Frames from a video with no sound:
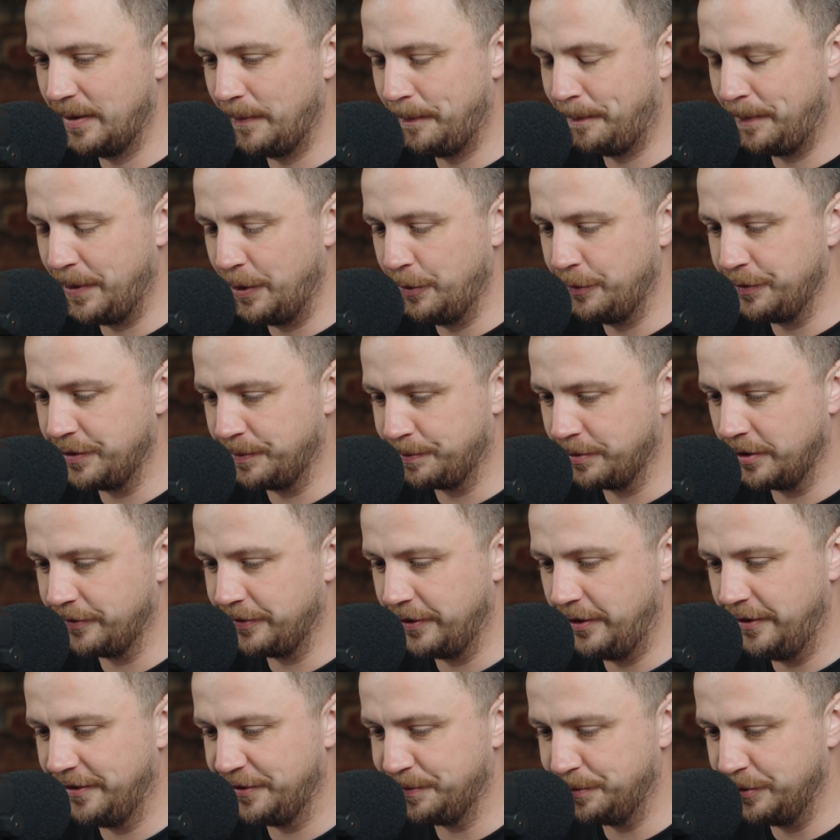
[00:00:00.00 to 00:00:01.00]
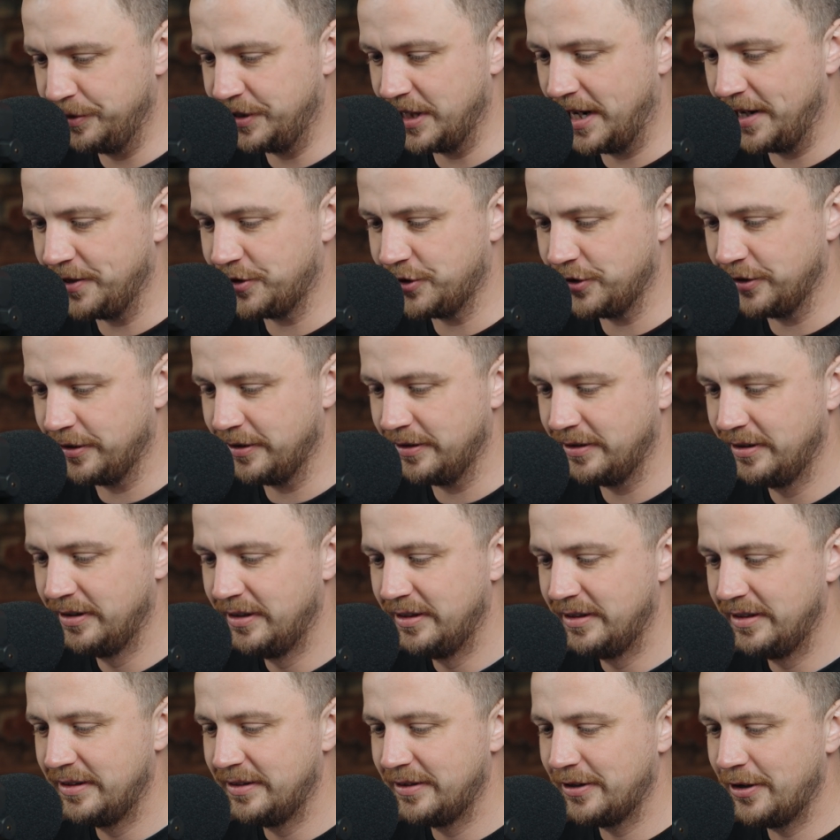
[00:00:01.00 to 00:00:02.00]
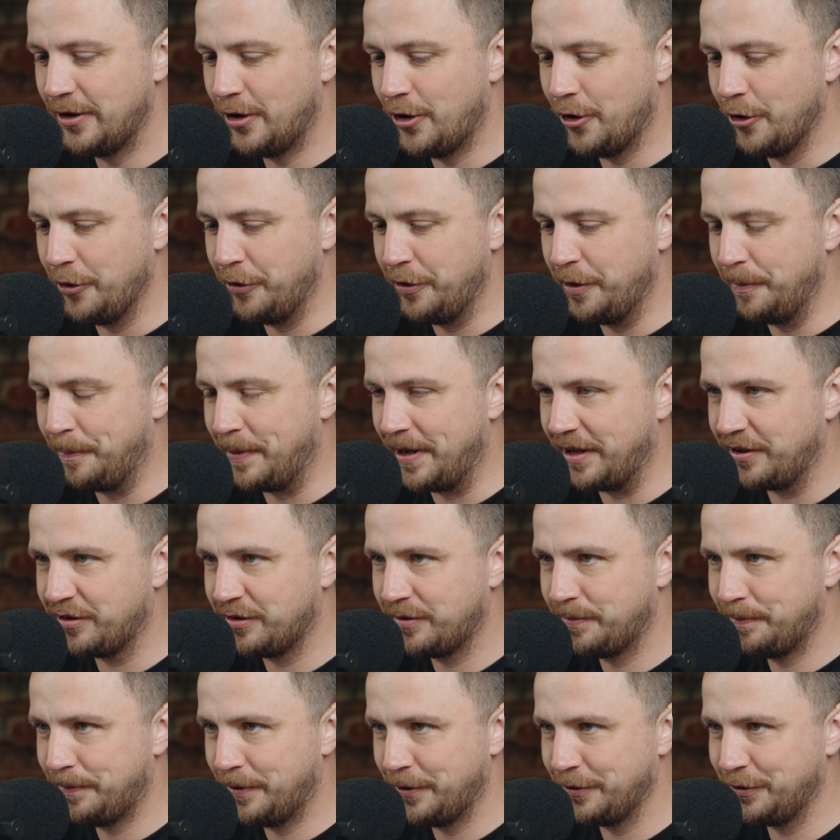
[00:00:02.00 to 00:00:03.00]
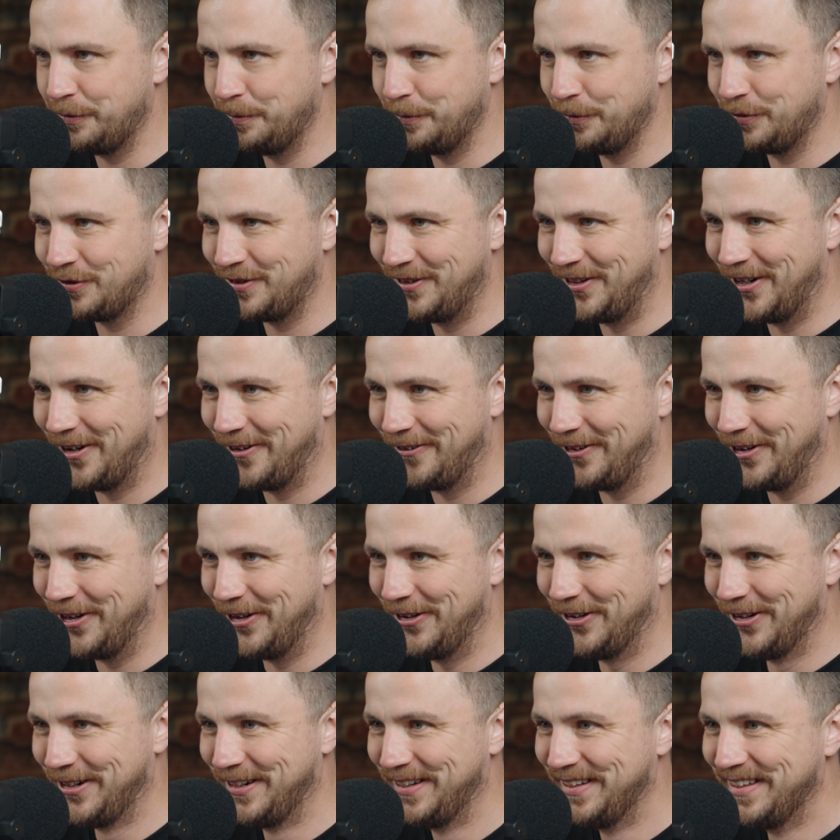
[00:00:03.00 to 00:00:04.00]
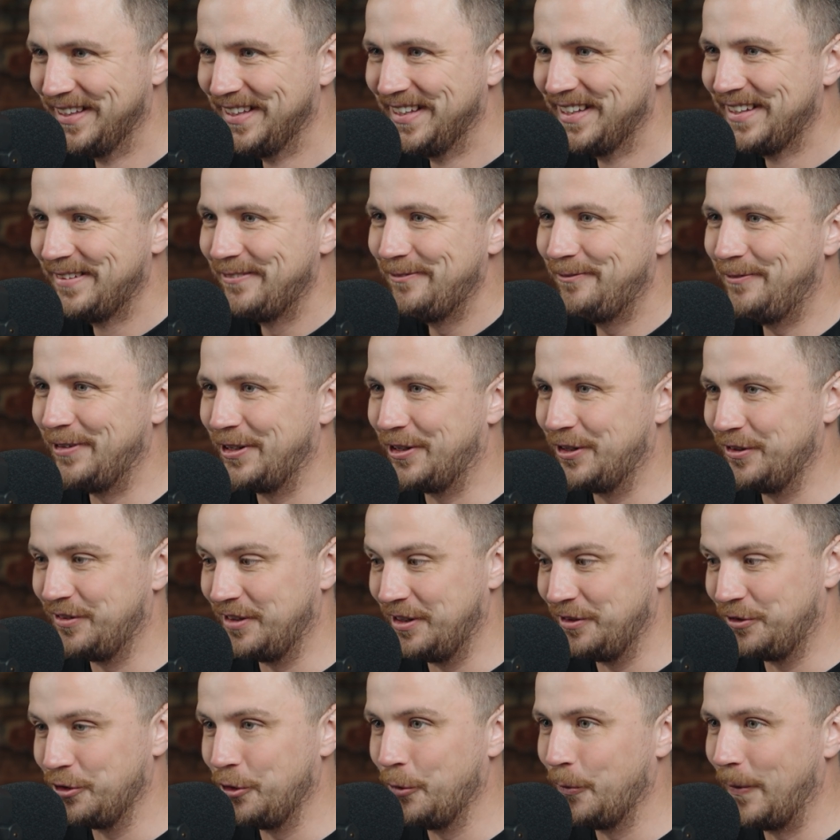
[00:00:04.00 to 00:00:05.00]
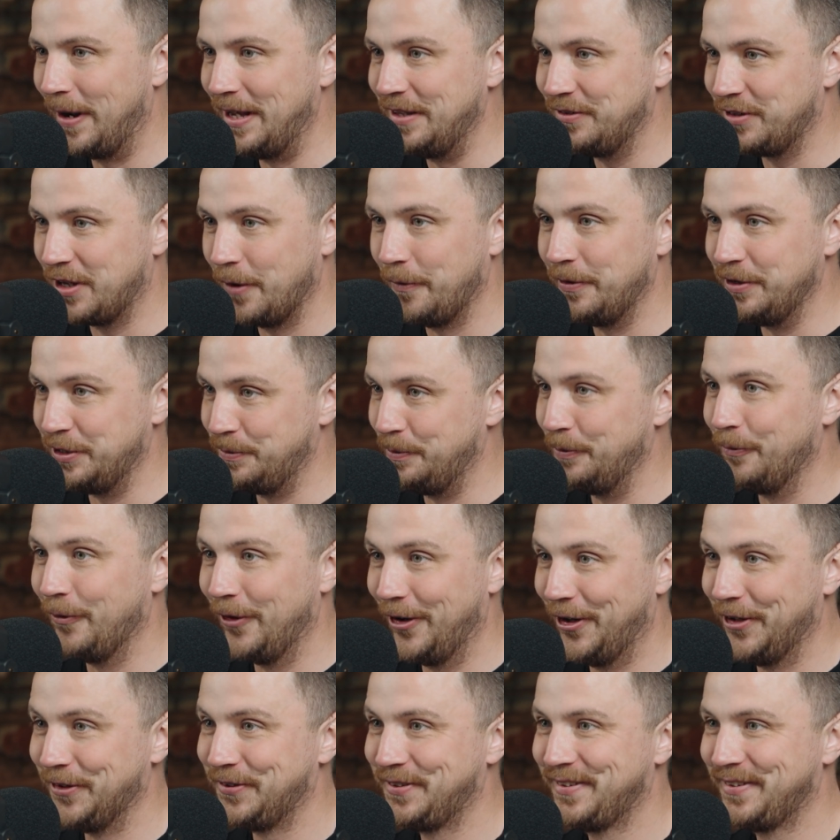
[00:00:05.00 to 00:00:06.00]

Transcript: build a profit and loss projection on the best possible scenario, because it's always going to be worse.